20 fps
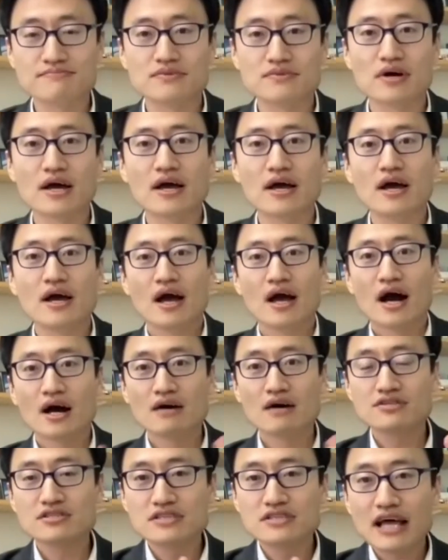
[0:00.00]
right?
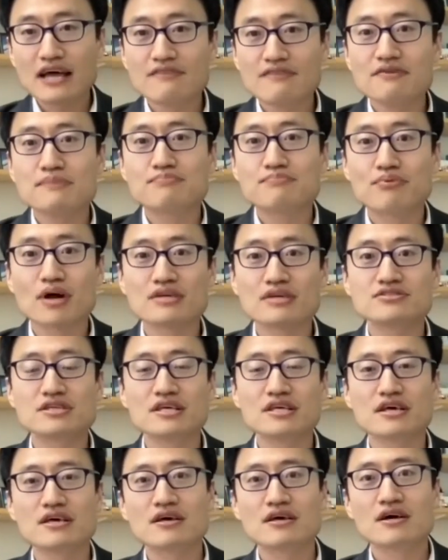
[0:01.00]
How does AV bring
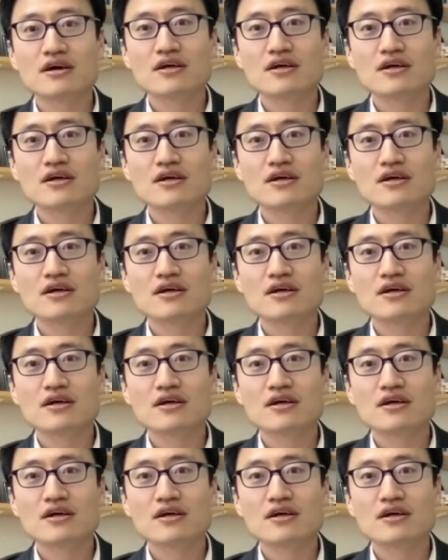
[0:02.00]
in